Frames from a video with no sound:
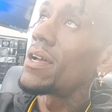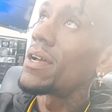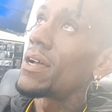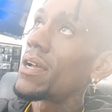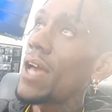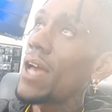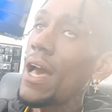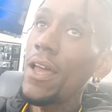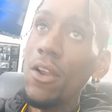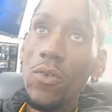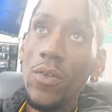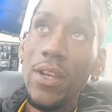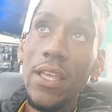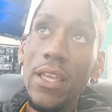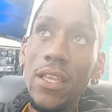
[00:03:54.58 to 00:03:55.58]
God
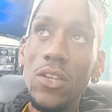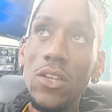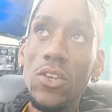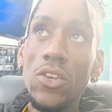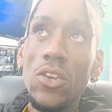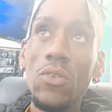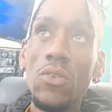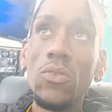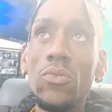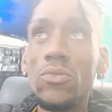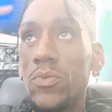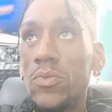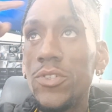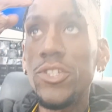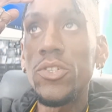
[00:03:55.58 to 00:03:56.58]
already knows
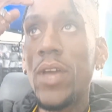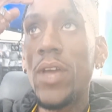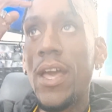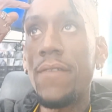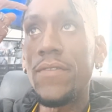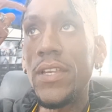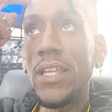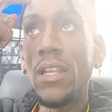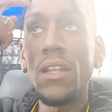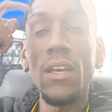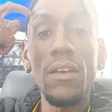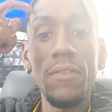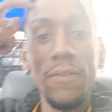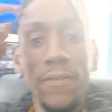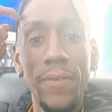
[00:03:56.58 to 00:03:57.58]
what you have need of,
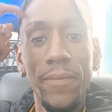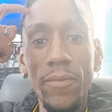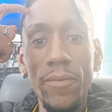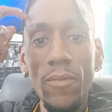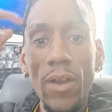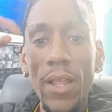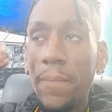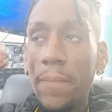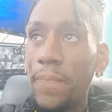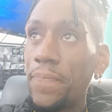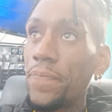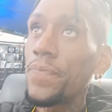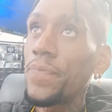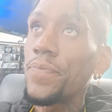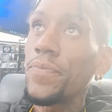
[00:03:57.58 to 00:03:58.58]
right?
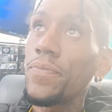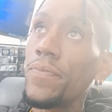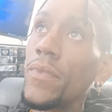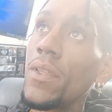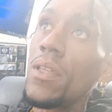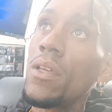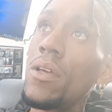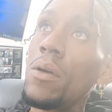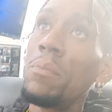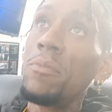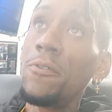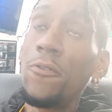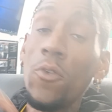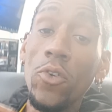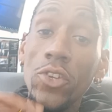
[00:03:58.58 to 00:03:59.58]

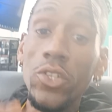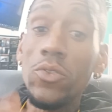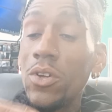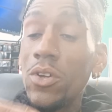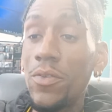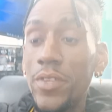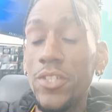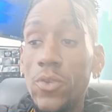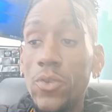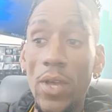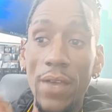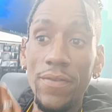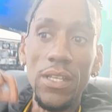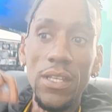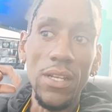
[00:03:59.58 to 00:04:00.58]
before you know that you have
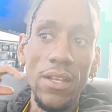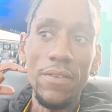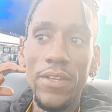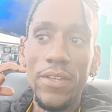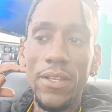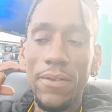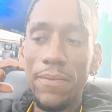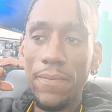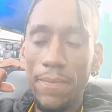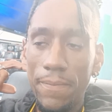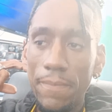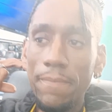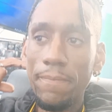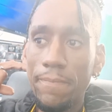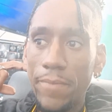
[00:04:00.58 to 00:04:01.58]
need of it.
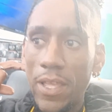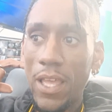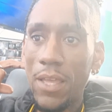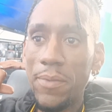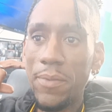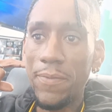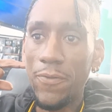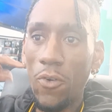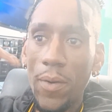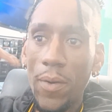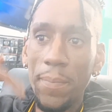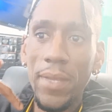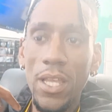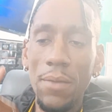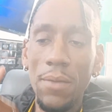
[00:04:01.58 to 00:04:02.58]
Okay, before it
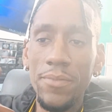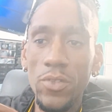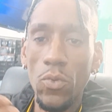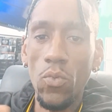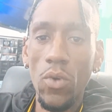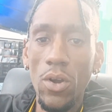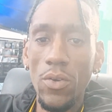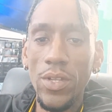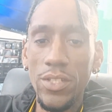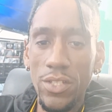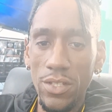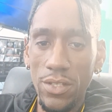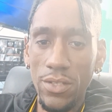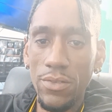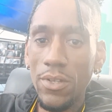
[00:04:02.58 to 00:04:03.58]
becomes a worry to
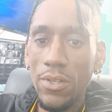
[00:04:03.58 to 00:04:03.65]
you,